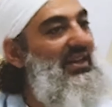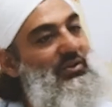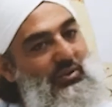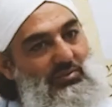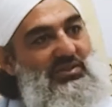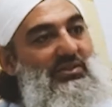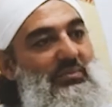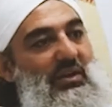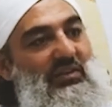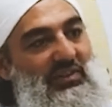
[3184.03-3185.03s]
they call
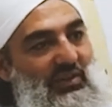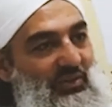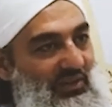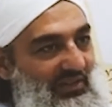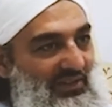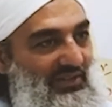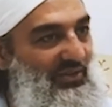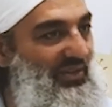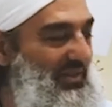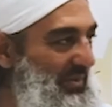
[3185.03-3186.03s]
mizrab both. They call it. There's
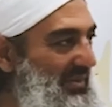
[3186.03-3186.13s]
two. And that's what